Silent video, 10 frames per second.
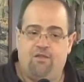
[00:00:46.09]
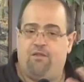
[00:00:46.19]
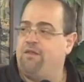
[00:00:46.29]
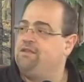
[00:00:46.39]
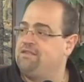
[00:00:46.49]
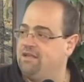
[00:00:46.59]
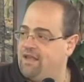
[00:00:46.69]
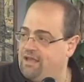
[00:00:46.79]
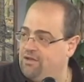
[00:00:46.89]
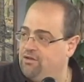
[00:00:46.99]
things that
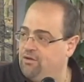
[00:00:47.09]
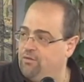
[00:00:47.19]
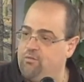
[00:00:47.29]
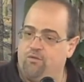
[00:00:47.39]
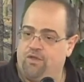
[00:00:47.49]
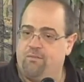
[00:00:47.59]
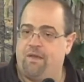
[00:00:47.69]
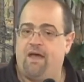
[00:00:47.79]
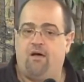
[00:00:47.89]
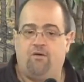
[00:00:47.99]
they can do, moving
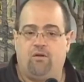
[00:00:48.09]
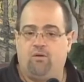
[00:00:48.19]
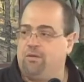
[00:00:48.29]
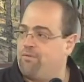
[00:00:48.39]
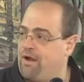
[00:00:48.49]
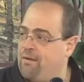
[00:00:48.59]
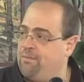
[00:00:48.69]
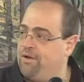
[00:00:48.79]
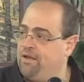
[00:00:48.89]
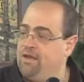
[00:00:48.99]
about, owning
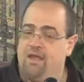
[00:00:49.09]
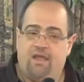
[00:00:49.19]
property,